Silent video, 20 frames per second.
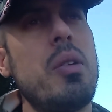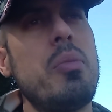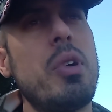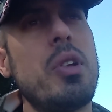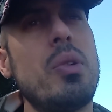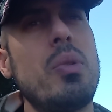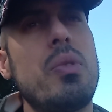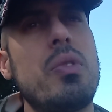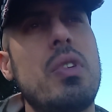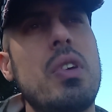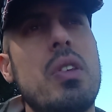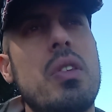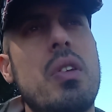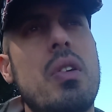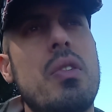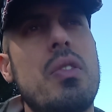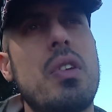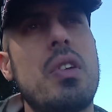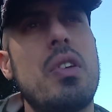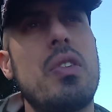I don't think there's
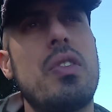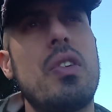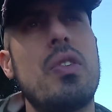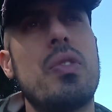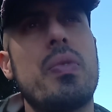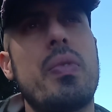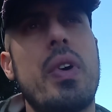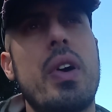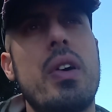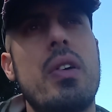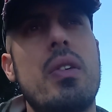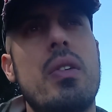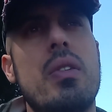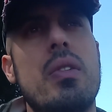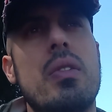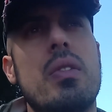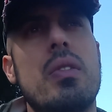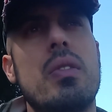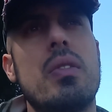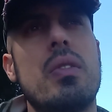any ceasefire
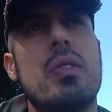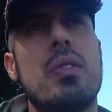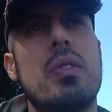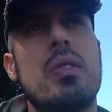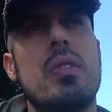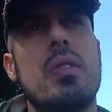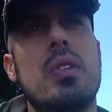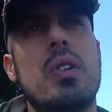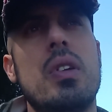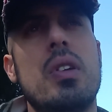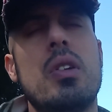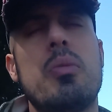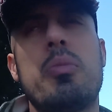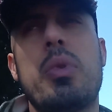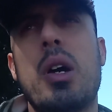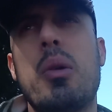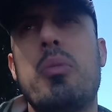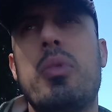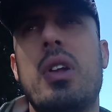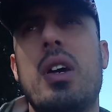in the
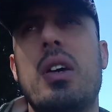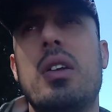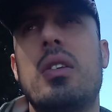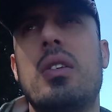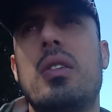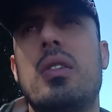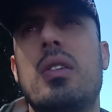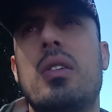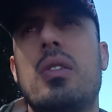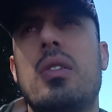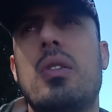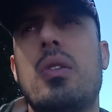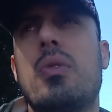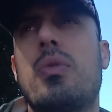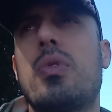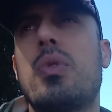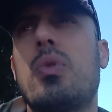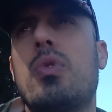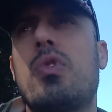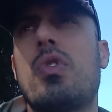pipeline in the near
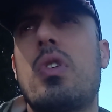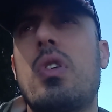future.